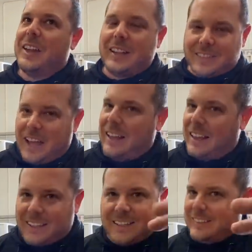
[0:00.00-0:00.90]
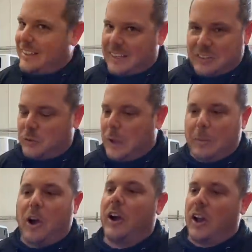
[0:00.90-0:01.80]
bar. It's not like a disconnected yes, sway
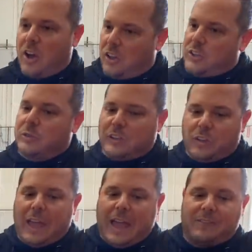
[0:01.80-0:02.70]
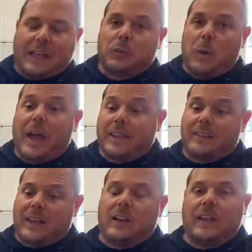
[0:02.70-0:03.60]
bar at all. You still have, that's why it's
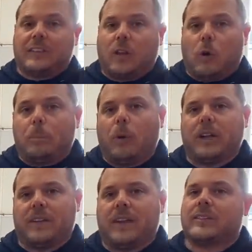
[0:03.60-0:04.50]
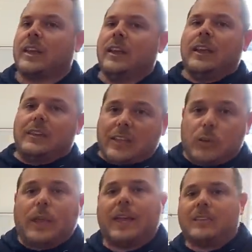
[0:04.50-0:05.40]
there, and that's the whole point of this, is that you
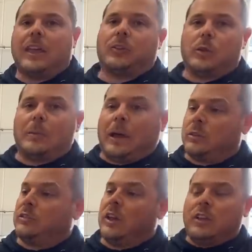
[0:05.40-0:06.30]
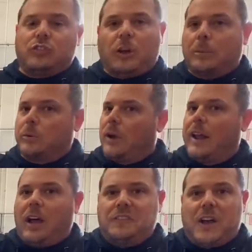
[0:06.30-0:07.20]
can take it through the mountains, jump
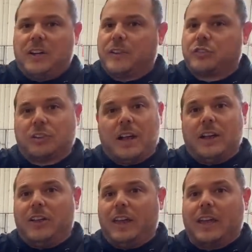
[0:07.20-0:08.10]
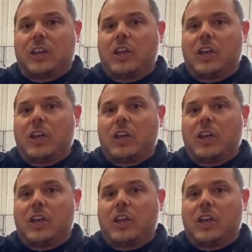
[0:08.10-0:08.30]
right off onto the trail and